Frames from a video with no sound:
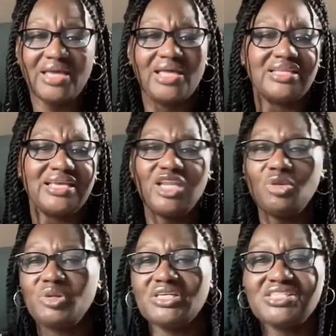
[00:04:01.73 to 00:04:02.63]
And the
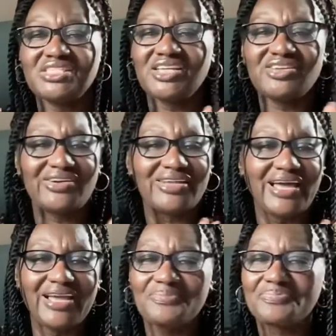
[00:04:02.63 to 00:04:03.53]
enemy is sitting there
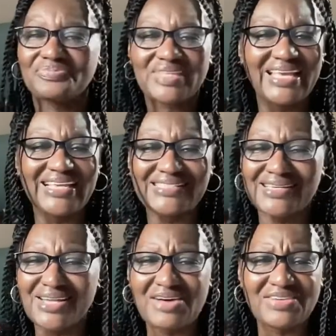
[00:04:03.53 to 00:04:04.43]
like, he's
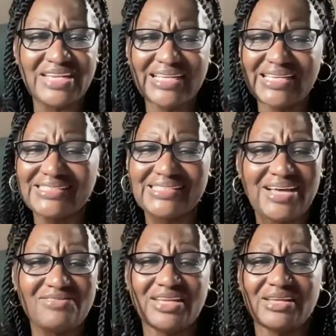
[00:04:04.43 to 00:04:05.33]
loving it. He's
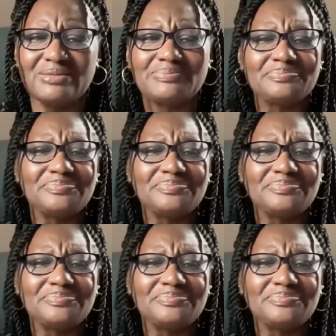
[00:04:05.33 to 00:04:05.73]
loving it.